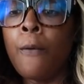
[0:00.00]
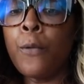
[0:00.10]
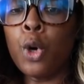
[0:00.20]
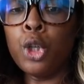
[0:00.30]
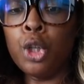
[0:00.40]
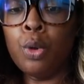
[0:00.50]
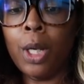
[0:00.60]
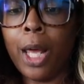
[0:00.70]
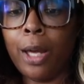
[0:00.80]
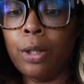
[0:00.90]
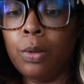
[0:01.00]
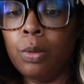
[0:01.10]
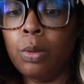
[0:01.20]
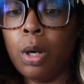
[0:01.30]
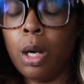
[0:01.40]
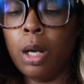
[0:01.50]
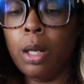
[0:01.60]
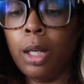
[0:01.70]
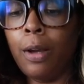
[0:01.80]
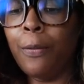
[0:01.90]
for you and how you
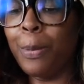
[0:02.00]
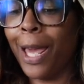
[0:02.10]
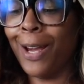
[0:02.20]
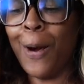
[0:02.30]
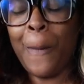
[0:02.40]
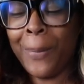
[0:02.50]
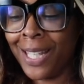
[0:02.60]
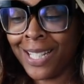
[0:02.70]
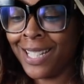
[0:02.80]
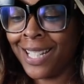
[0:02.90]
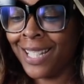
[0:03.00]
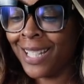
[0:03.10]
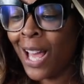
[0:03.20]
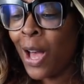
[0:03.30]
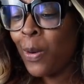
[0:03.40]
lift black-owned businesses.